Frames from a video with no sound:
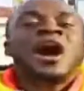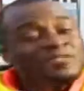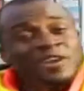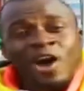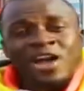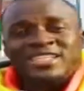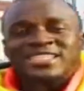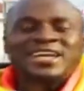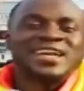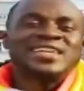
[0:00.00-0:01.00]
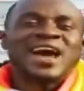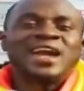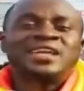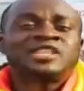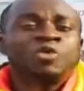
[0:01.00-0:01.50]
After all is said and
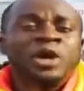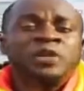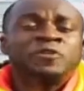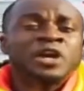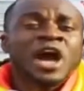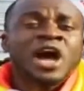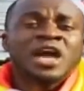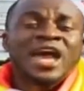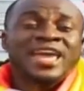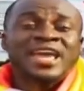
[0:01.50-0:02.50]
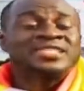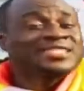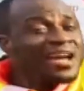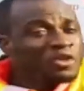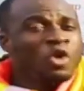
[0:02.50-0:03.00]
done, it's a win for Ghana against
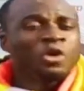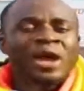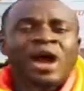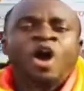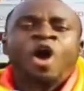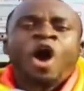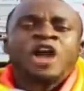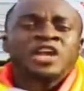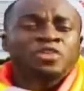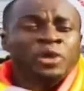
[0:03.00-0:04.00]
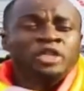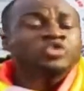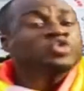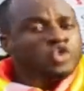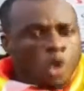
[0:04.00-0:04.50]
South Korea on a
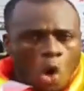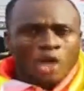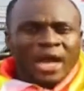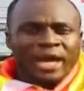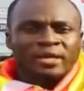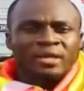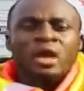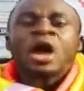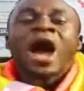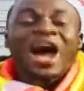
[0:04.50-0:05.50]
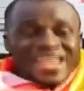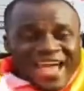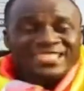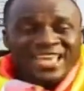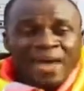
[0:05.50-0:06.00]
3-2 scoreline. Our
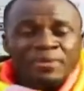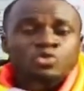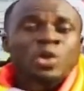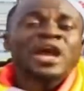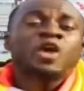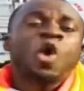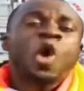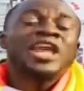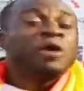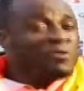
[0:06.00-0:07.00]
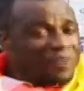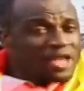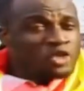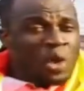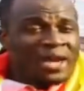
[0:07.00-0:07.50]
next game is what I call a
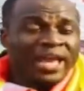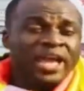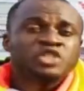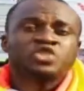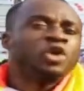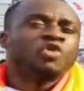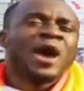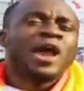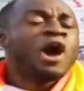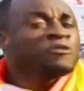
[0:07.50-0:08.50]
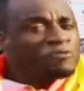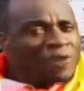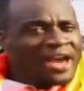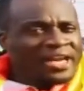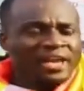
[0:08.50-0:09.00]
revenge one against Uruguay on
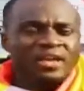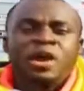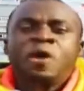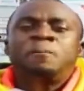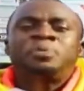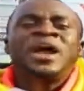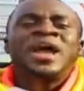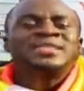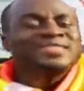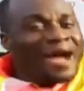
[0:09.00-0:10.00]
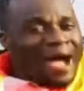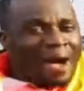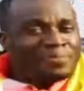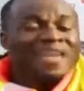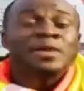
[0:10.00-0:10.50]
Friday. Prayers
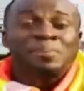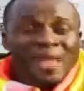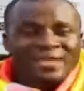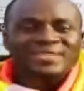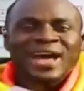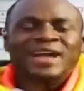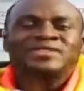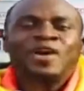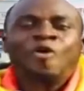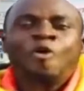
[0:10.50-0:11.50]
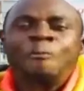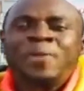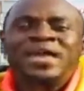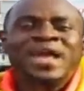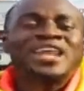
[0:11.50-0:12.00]
are up that the Black Stars will
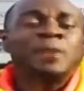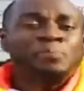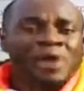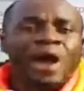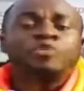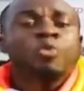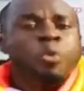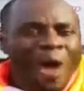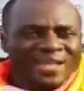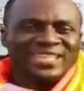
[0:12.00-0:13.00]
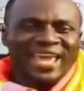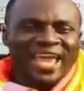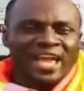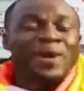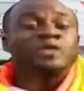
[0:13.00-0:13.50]
make Ghana proud once
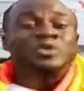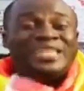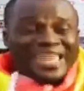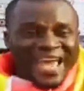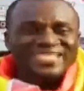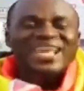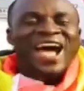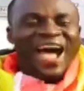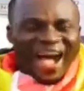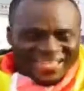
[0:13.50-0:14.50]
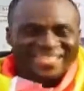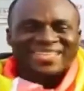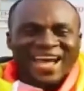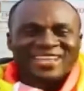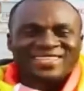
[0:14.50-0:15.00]
again, but with less heart
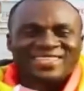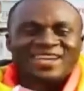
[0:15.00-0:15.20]
attacks.